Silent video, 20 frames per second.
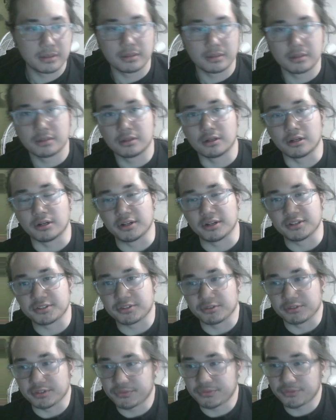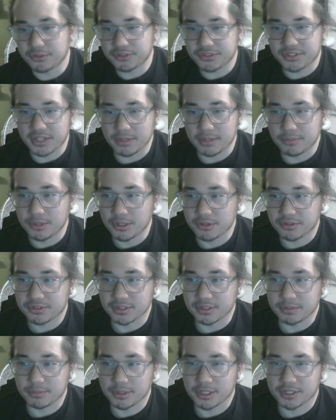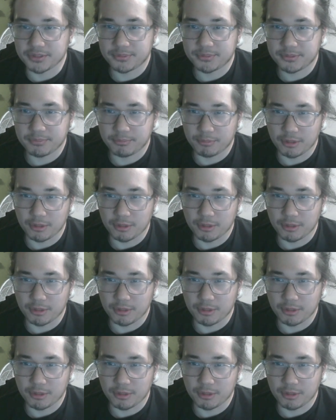Alright, so this first game here is going to be against